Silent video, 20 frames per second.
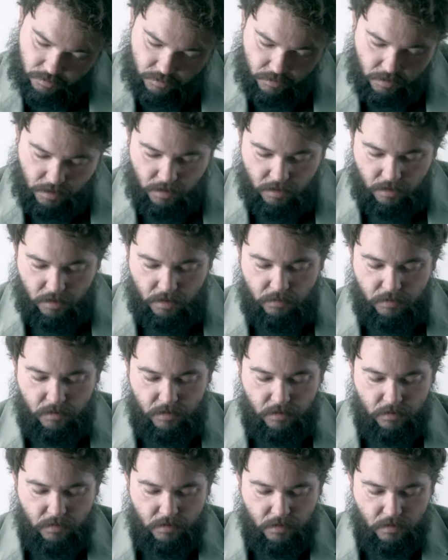I, really
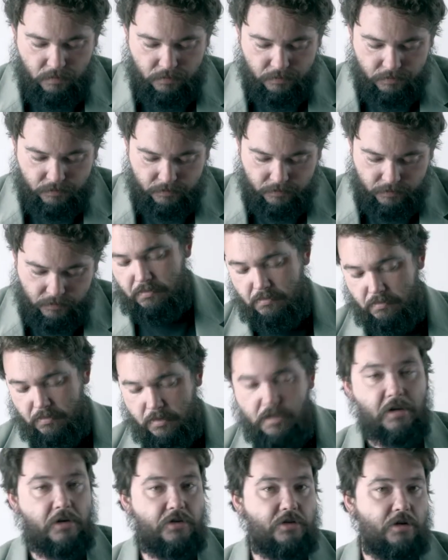don't know.
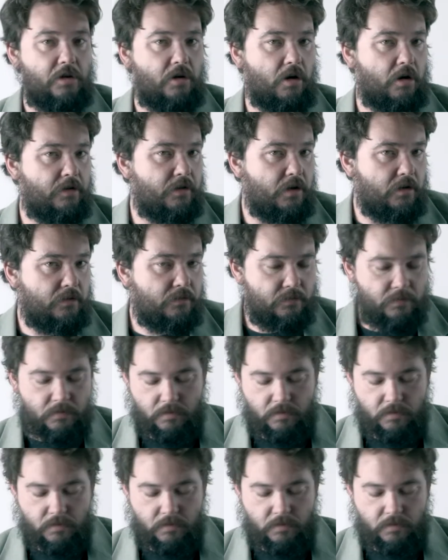It's an interesting card though.